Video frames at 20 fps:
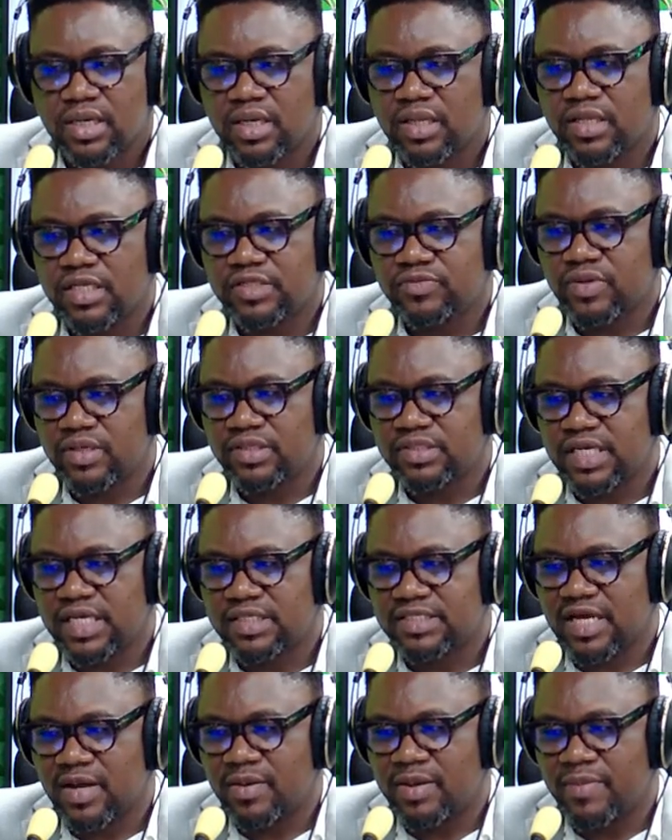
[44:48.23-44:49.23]
This one
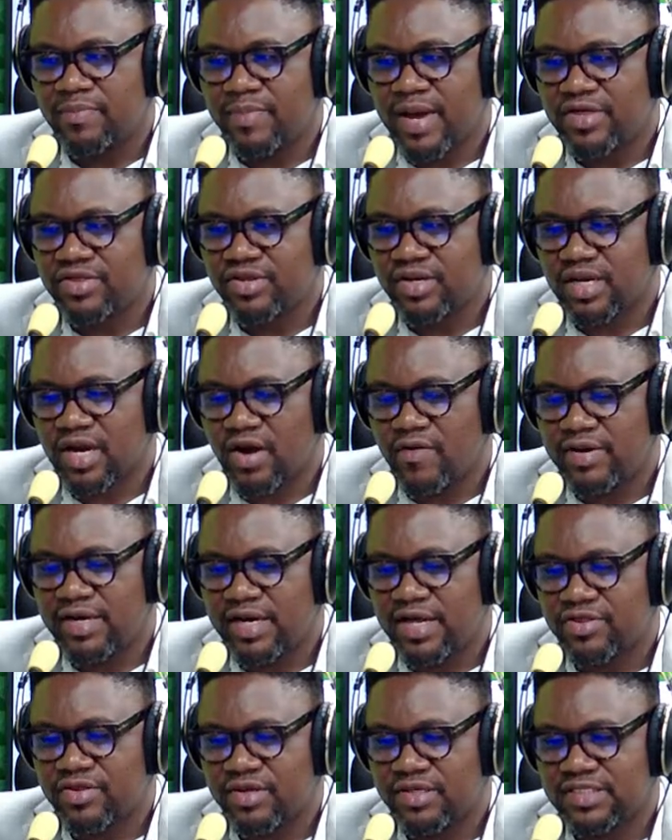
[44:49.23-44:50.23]
says, imagine the current
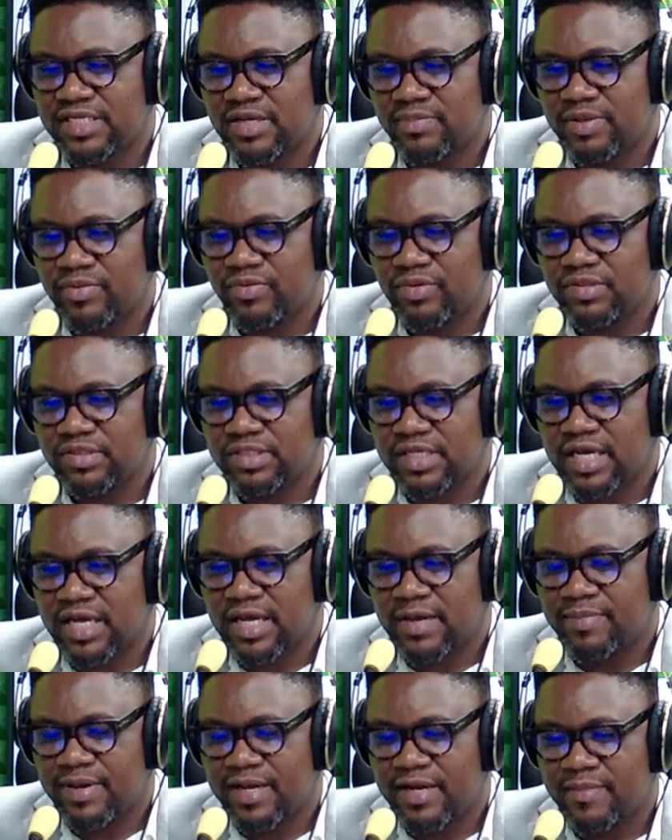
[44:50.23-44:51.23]
National Assembly was
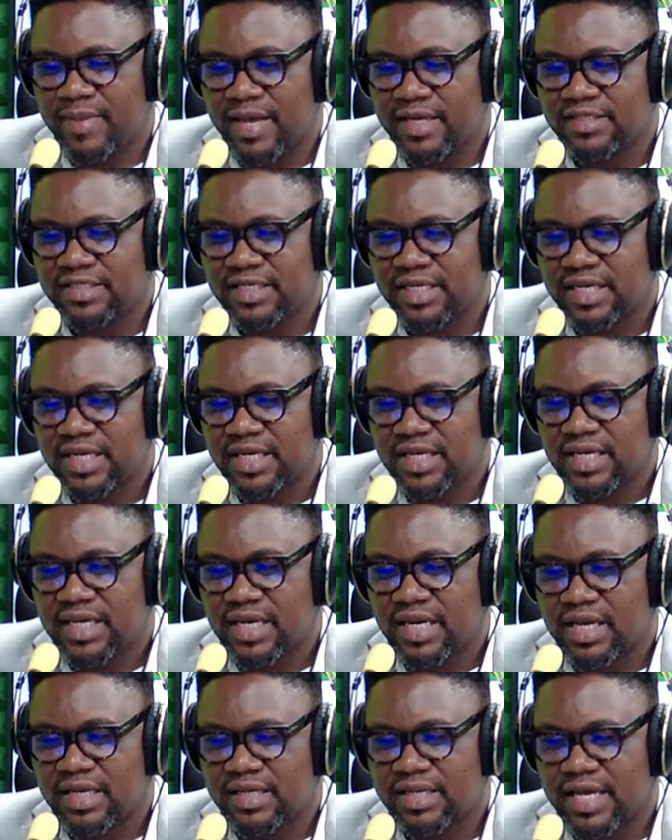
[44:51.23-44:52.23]
parliament.
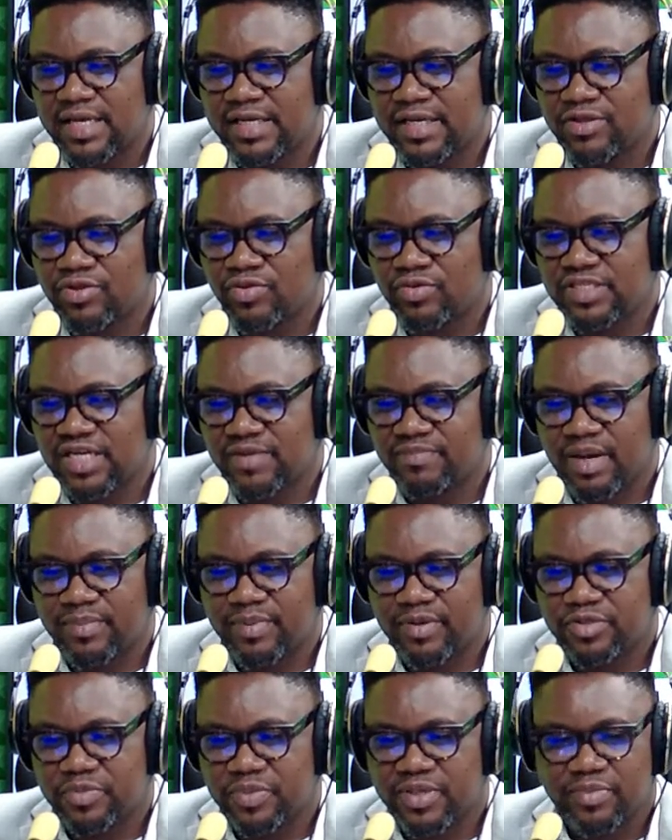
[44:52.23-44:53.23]
Then they choose
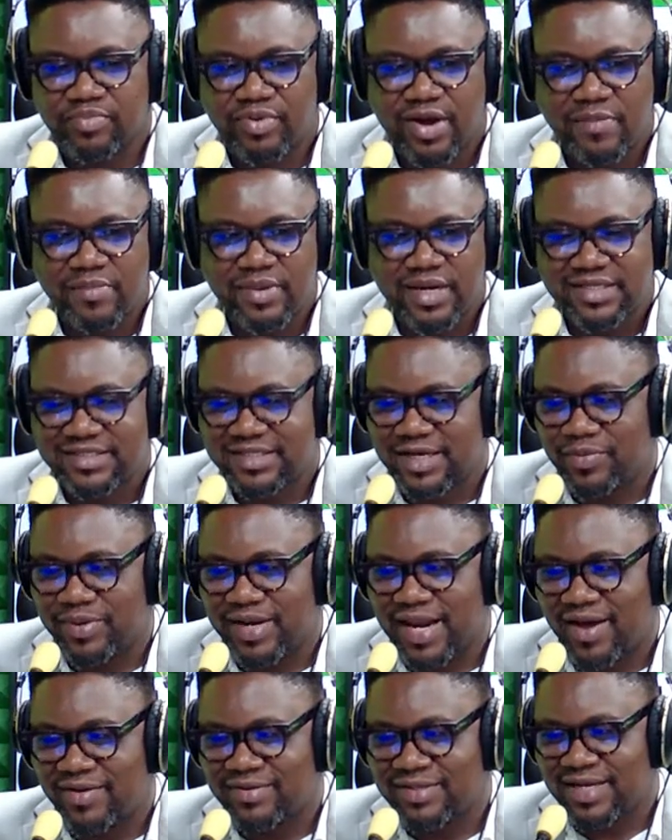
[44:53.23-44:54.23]
Akpabio to be the prime minister
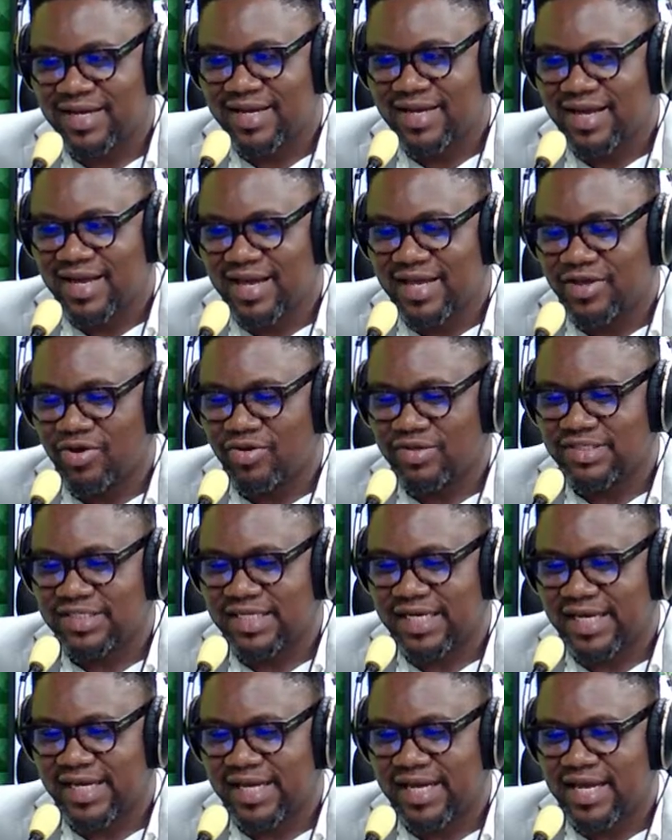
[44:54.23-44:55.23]
without your
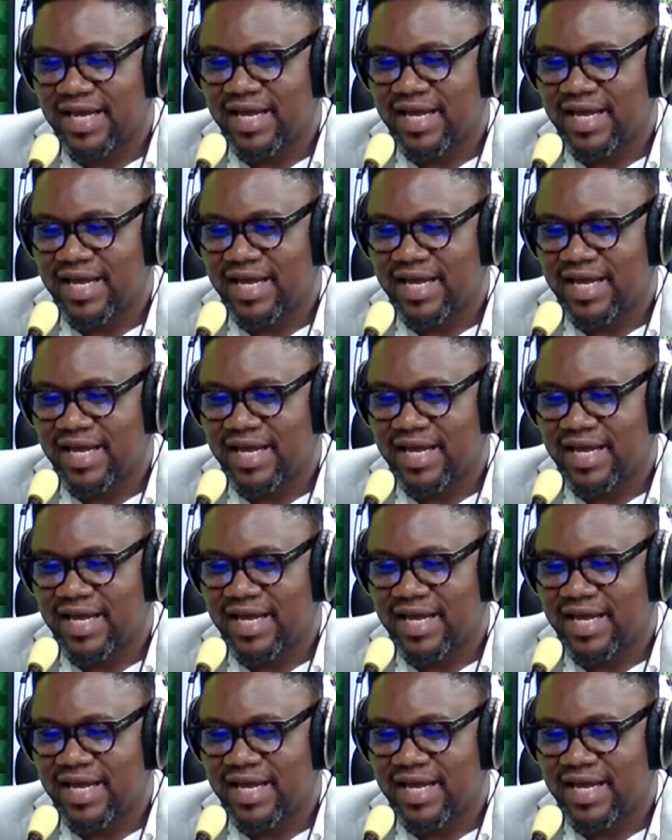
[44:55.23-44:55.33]
say.